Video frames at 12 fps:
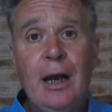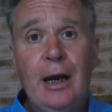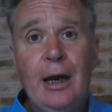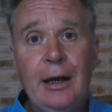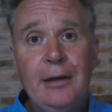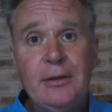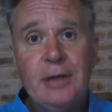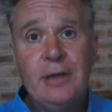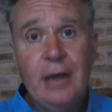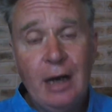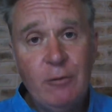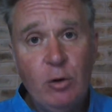And
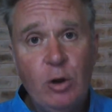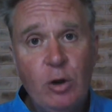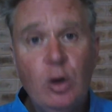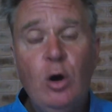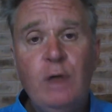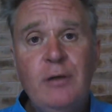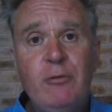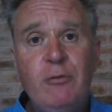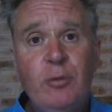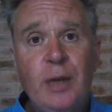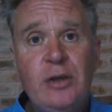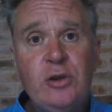I've got a lot of
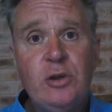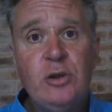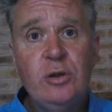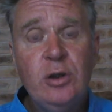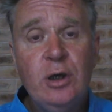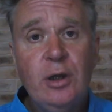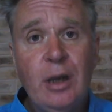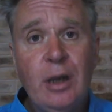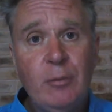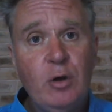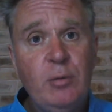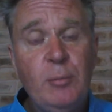information that I'm
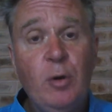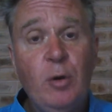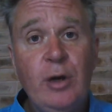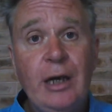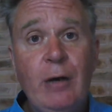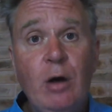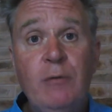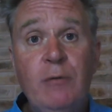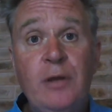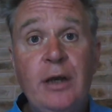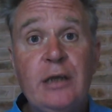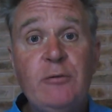going to be putting out over the
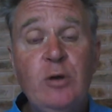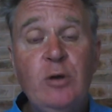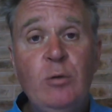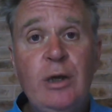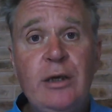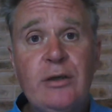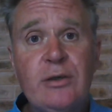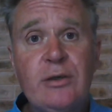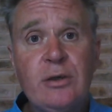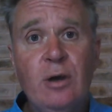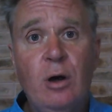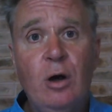next few
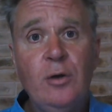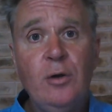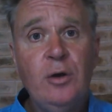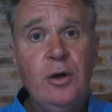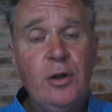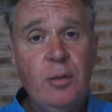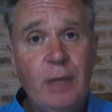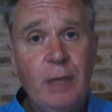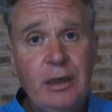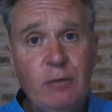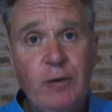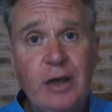weeks on the
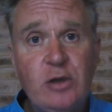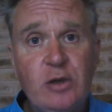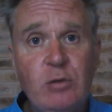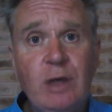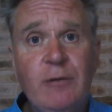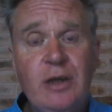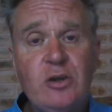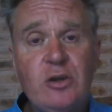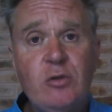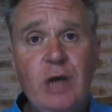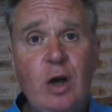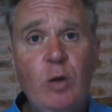manufacturing of
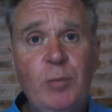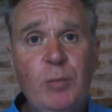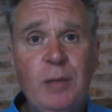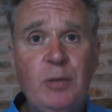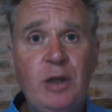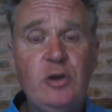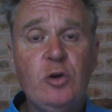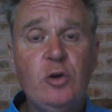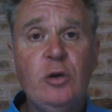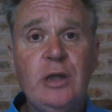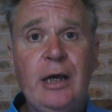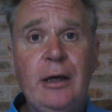history. I hope people
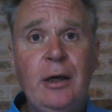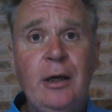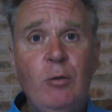enjoyed that.